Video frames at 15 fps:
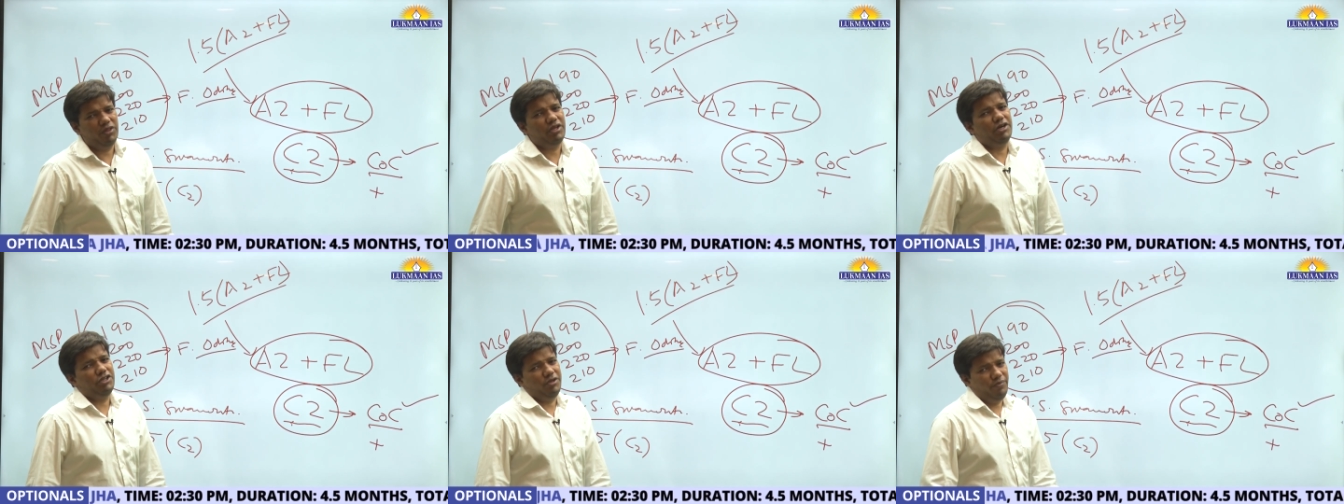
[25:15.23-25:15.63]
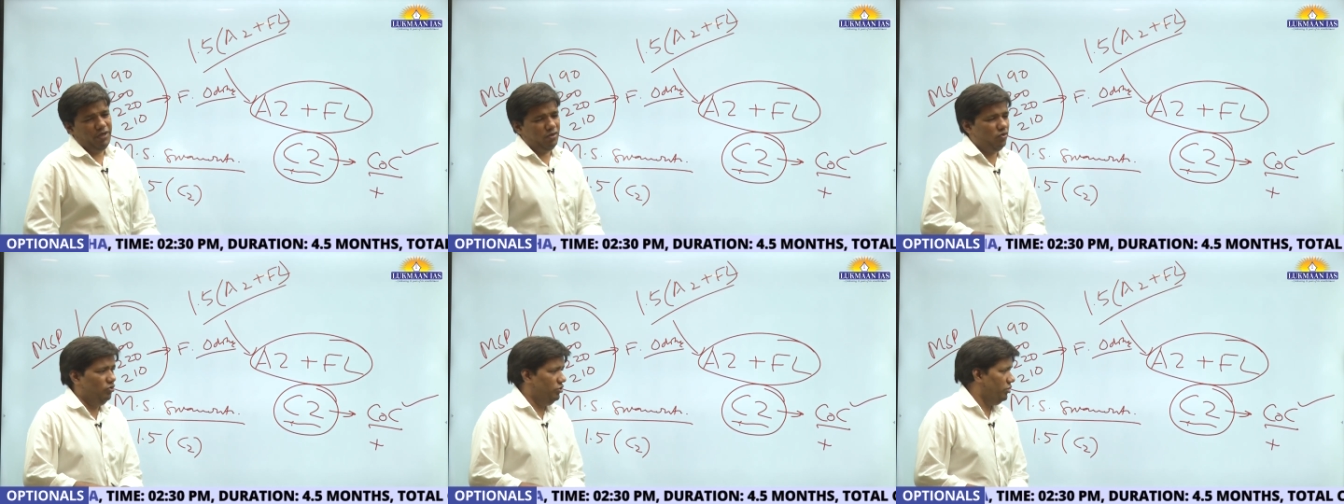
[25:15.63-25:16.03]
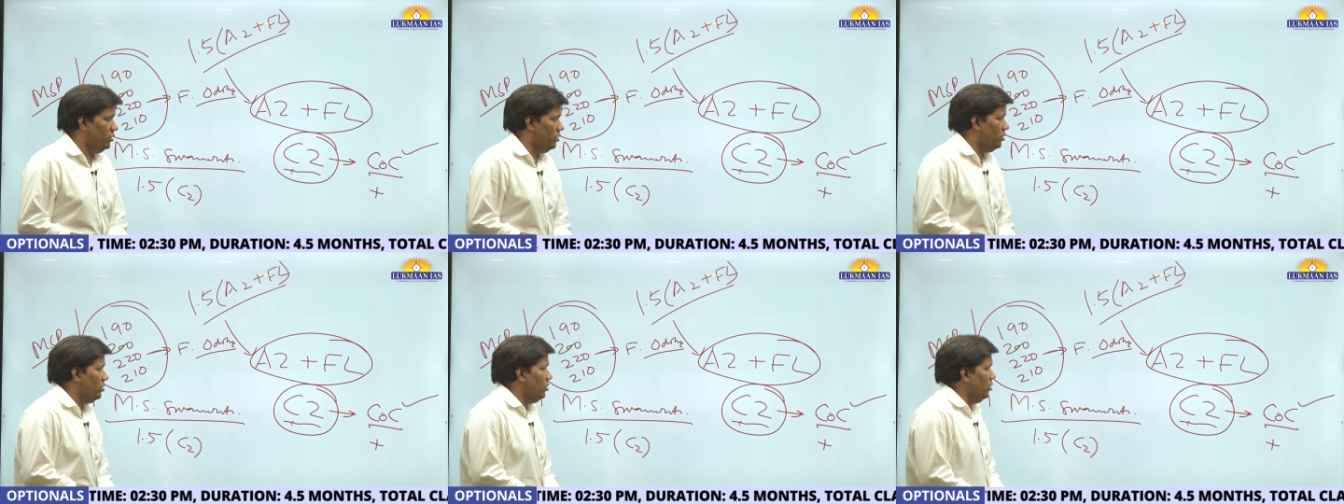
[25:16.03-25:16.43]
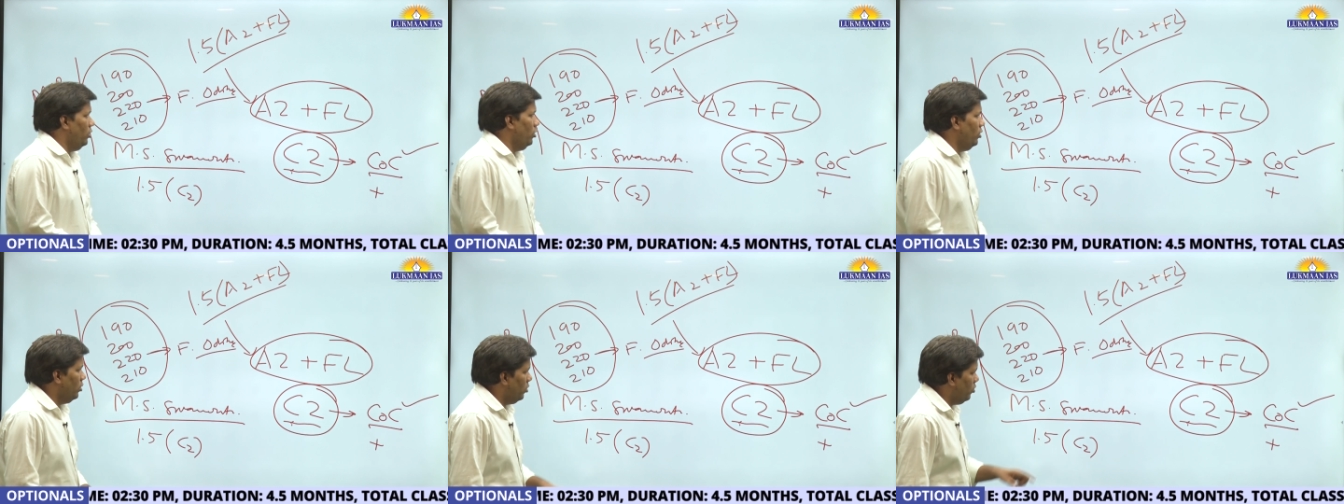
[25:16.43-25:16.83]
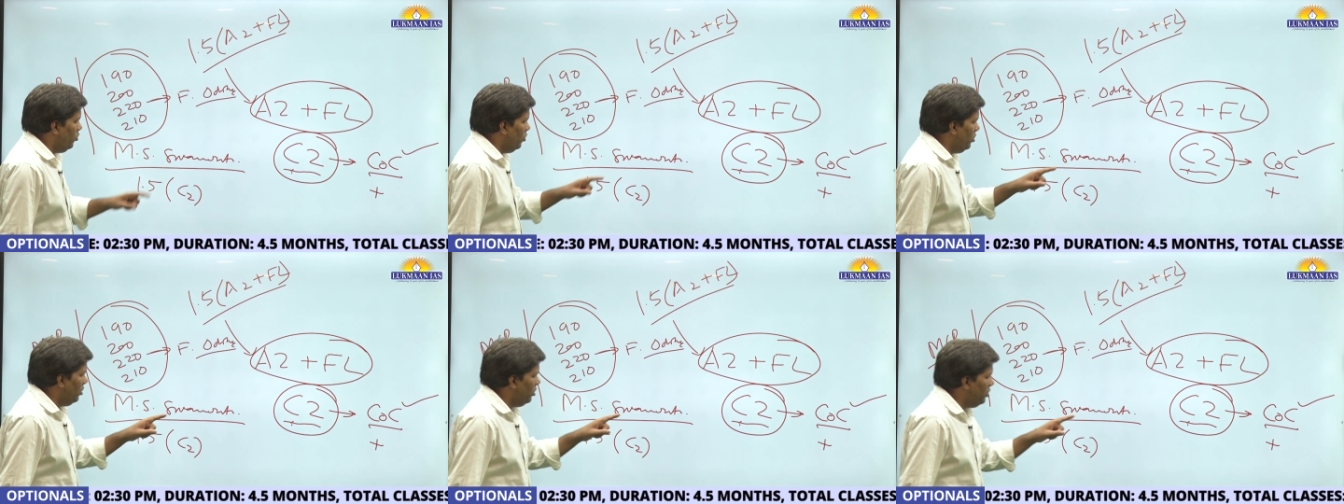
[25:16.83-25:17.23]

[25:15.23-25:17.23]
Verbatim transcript: That is a big question. So